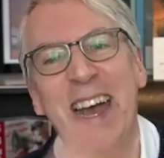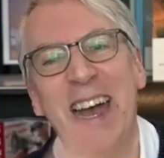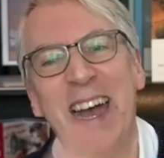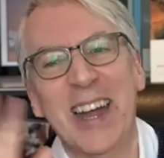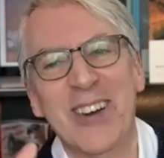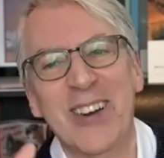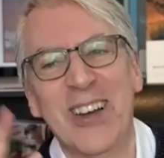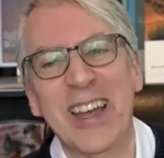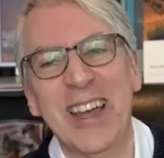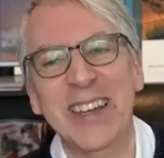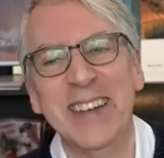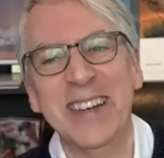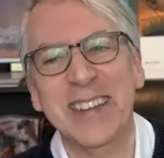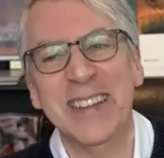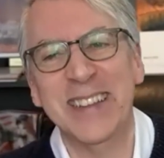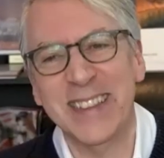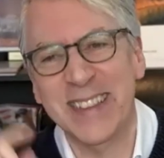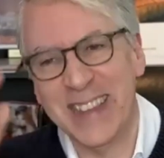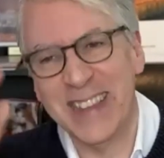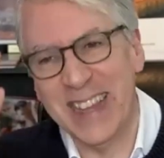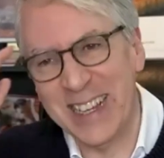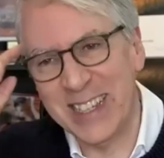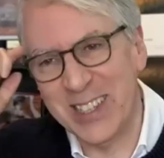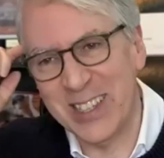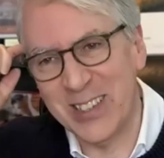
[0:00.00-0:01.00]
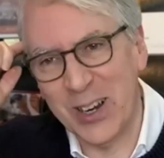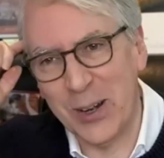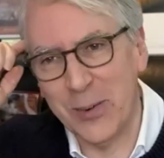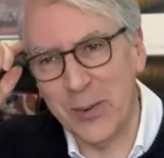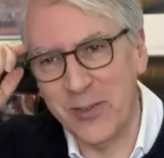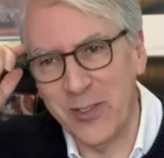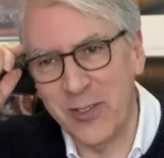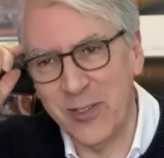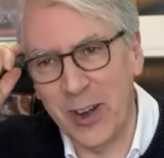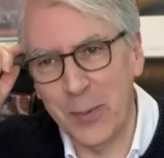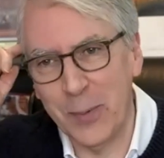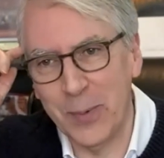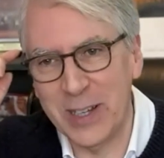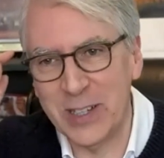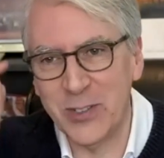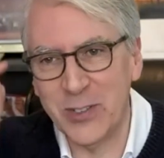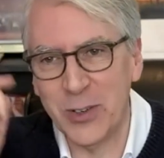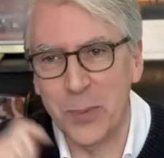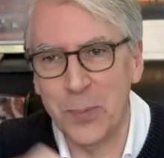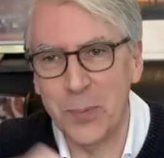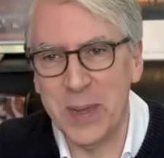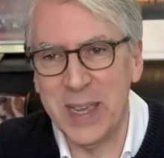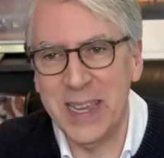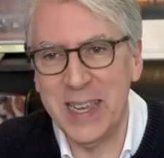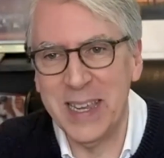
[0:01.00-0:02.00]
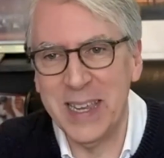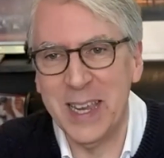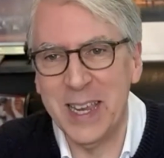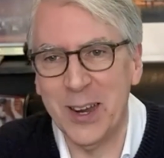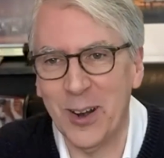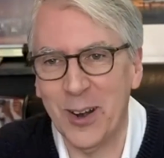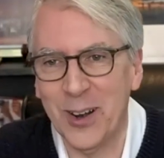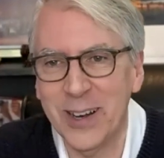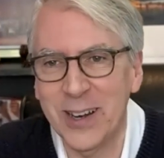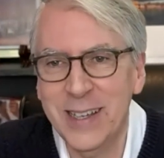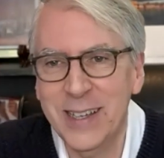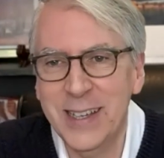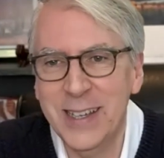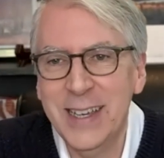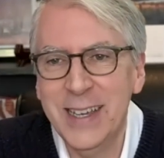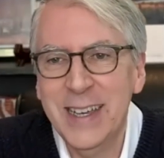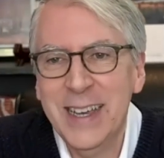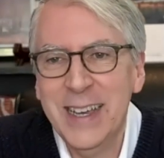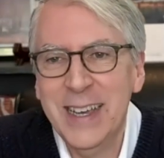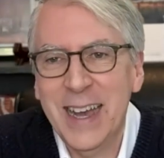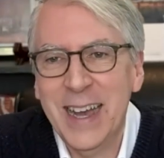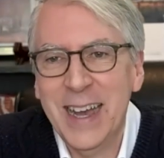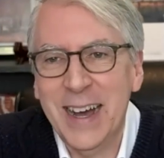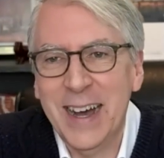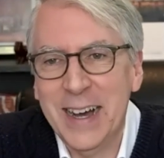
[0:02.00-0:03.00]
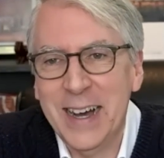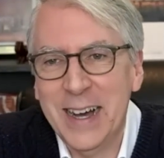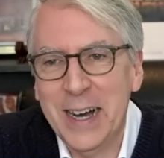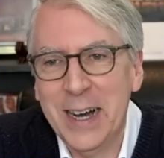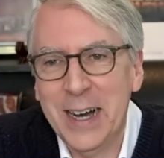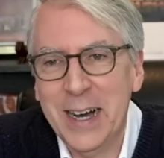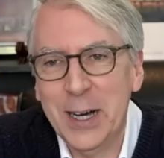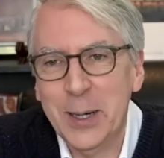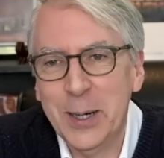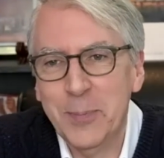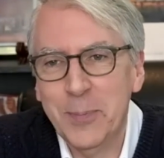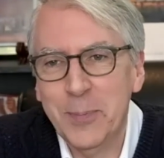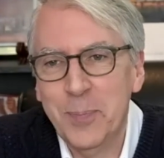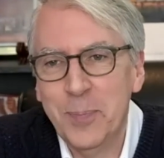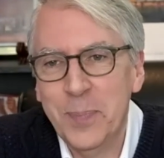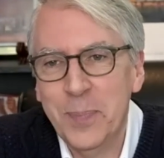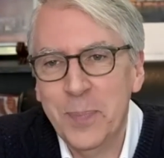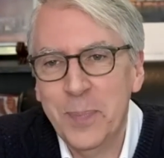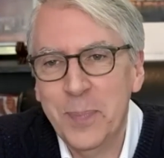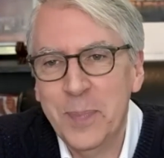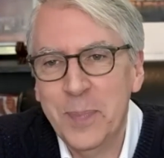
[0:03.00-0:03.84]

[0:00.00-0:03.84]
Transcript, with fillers: Hi, Ryan. Thanks very, very Hi, much for being here. Um, no worries.